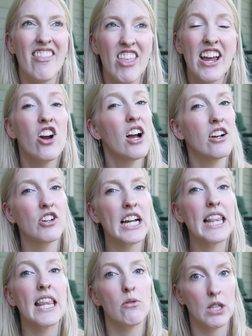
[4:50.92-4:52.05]
and they are hungry
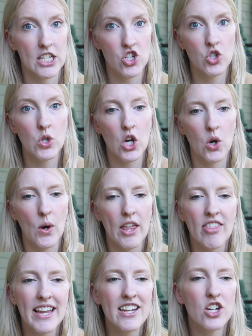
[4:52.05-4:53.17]
and they will let you know.
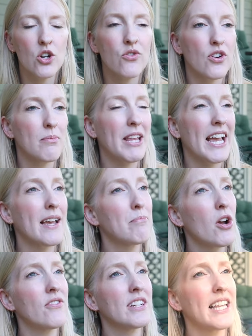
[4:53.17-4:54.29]
And they can go from like
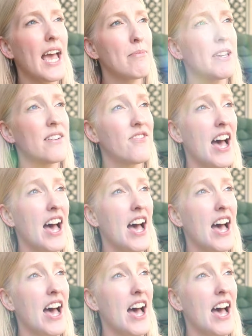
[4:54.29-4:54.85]
perfectly happy and